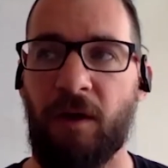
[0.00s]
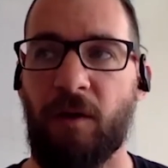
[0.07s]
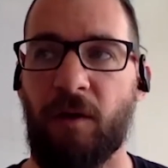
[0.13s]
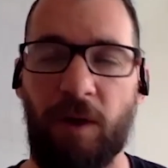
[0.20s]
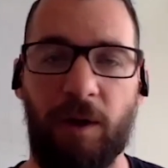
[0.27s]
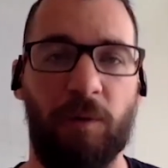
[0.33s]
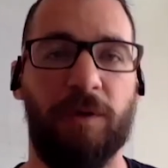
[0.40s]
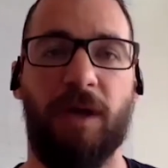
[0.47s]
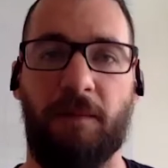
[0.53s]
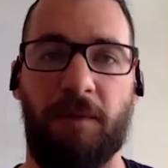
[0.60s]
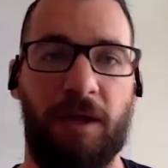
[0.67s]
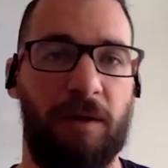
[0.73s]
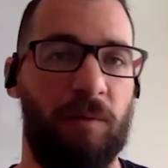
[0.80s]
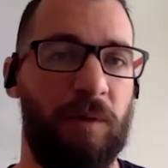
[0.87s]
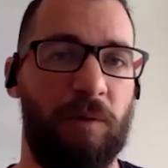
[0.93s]
we would come
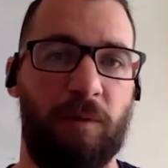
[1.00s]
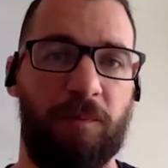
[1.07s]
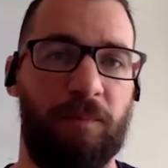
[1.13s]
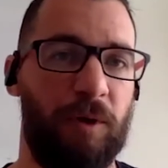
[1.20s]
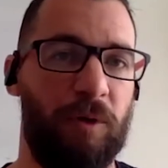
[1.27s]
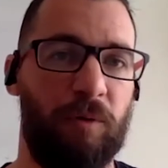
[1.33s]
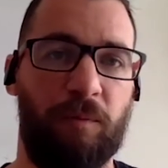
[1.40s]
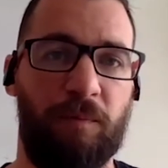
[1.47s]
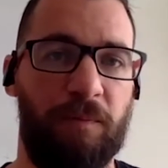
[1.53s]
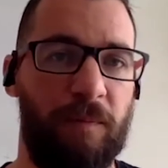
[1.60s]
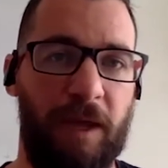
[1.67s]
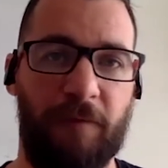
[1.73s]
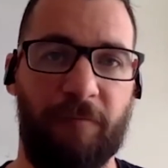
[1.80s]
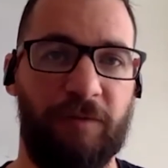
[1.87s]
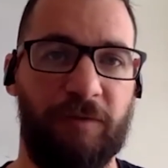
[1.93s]
in and we would build
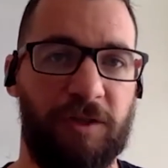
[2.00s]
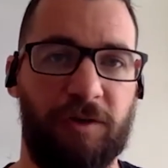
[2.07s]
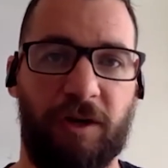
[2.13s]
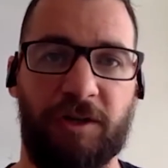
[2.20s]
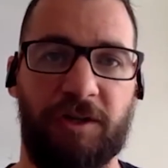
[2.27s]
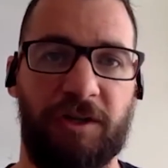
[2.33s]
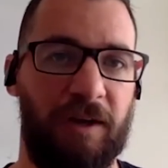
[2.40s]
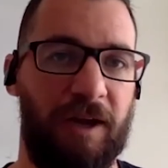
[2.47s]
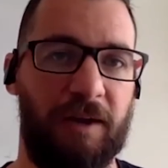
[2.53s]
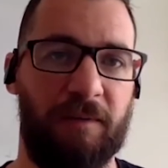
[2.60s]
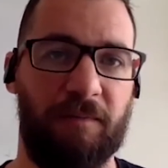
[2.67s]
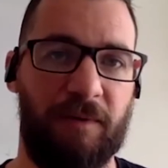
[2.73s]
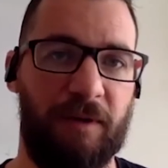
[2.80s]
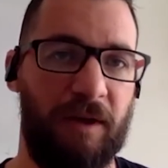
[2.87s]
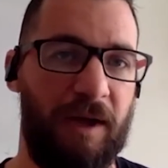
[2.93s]
infrastructure like
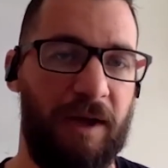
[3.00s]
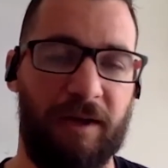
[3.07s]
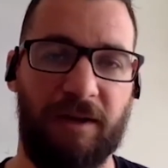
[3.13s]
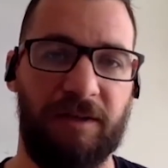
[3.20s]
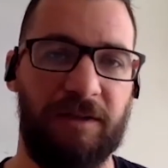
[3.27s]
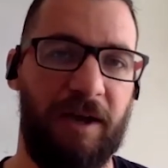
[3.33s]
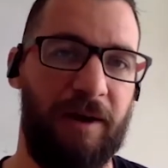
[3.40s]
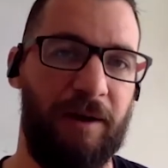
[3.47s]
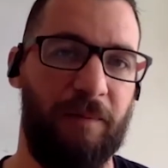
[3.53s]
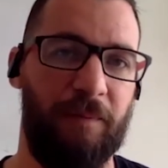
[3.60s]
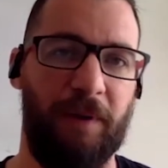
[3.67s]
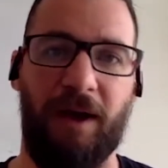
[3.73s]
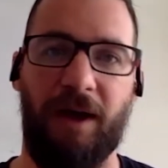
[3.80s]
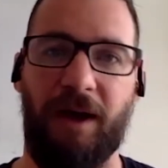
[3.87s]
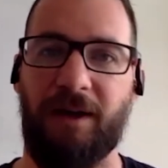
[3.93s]
uh, container
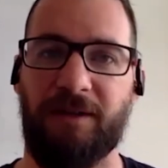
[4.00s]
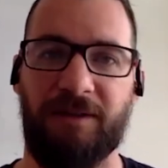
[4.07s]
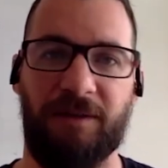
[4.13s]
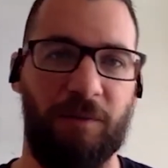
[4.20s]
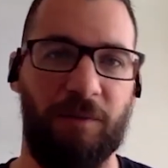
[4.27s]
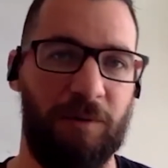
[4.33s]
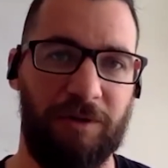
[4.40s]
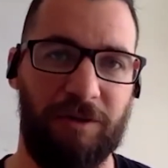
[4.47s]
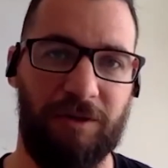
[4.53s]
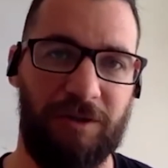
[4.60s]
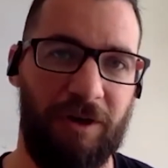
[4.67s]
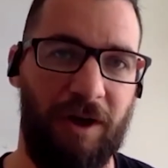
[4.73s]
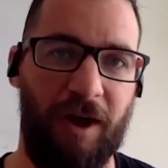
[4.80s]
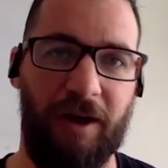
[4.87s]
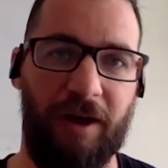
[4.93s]
bars and we would do
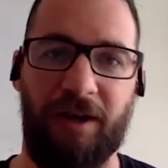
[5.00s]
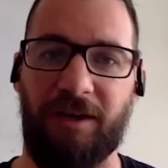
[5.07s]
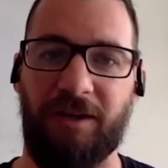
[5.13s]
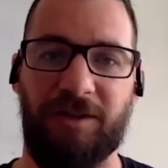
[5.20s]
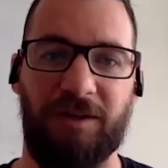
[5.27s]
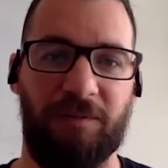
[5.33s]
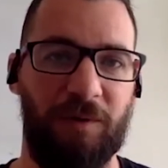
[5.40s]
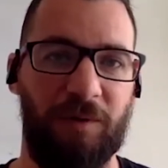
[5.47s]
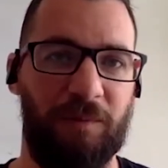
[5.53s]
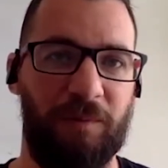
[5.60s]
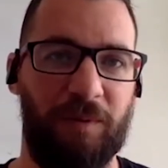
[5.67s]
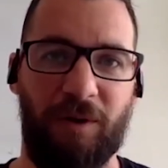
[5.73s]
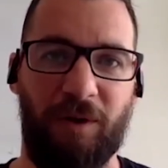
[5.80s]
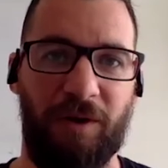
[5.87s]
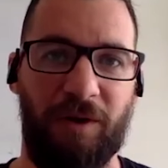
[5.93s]
signage and we would
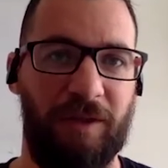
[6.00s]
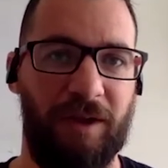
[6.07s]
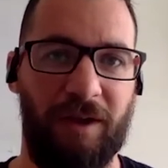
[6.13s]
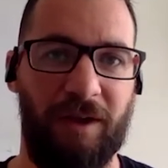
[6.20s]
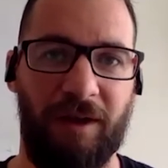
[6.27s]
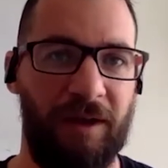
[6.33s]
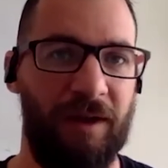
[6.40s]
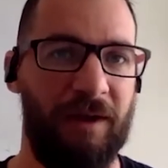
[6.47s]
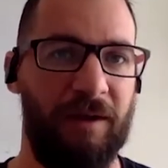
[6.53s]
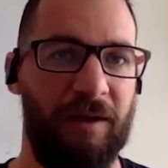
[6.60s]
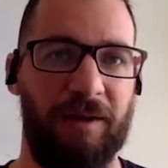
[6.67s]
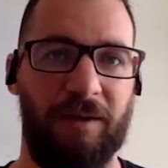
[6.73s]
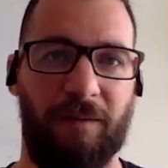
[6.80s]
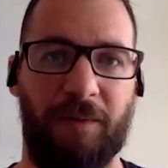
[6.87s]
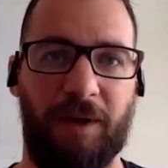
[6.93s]
put yeah. on the,
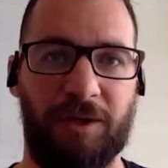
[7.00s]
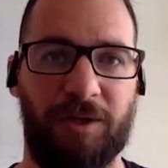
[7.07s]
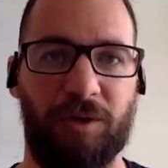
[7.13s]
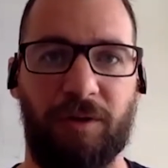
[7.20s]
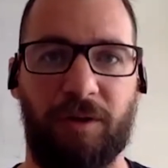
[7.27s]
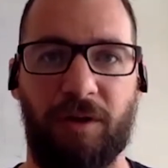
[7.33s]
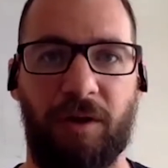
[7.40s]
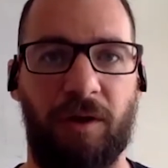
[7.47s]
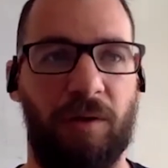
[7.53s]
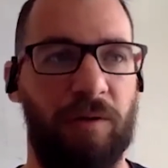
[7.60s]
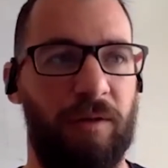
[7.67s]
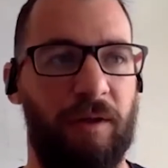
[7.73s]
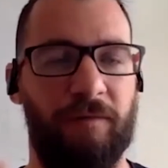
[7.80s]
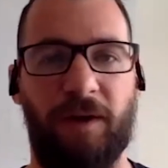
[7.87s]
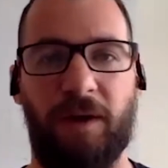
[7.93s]
you know, make sure that the
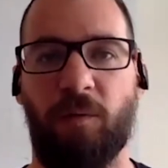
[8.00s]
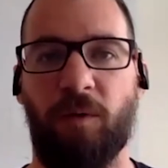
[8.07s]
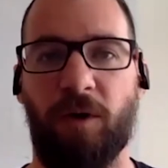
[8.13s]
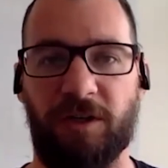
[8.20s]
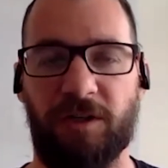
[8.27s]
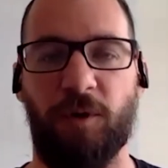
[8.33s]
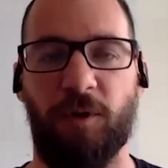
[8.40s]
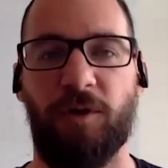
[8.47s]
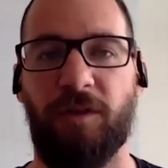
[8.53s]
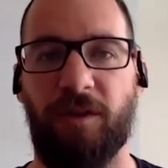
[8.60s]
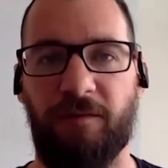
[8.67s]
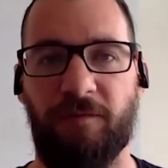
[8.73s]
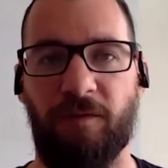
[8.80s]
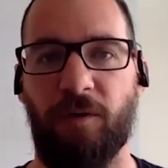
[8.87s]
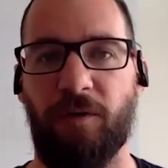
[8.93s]
whole event works smoothly
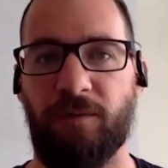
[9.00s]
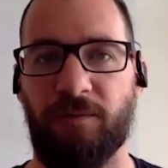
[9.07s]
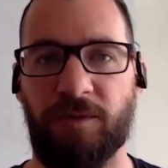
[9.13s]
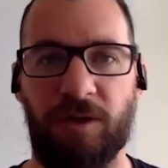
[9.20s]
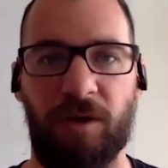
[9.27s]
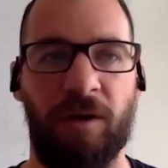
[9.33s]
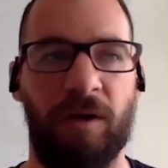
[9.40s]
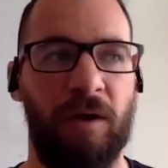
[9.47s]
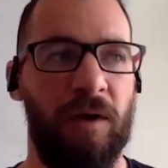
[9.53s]
for them. So